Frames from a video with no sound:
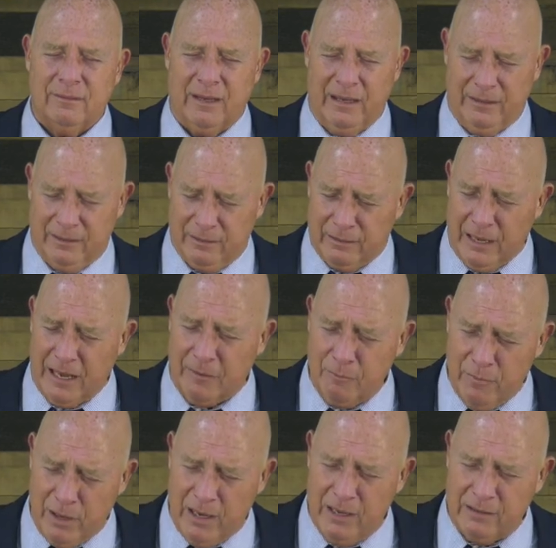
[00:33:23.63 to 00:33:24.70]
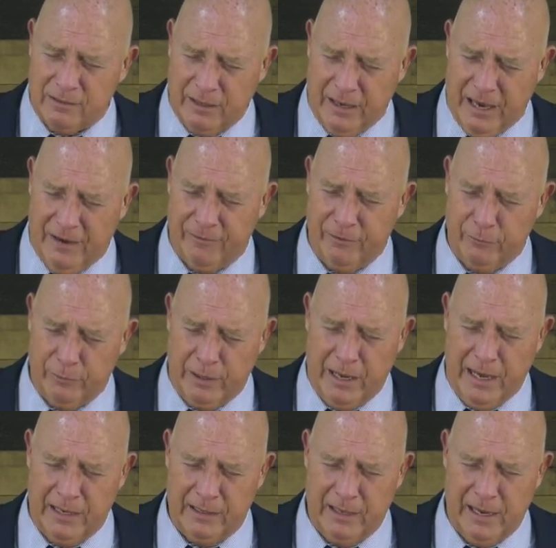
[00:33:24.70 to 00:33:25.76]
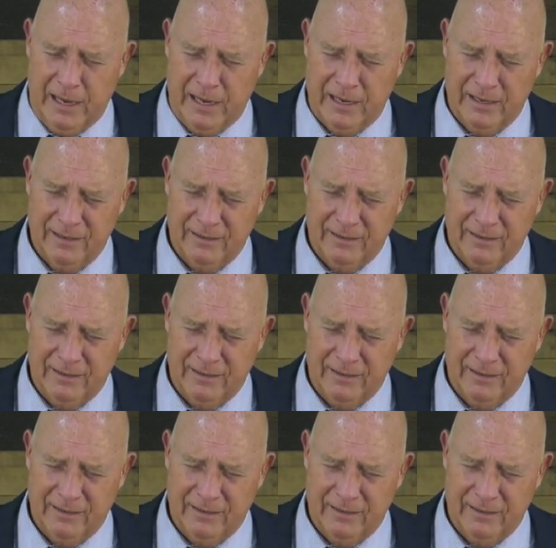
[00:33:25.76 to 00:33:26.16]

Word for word: and to take me to heaven when I die.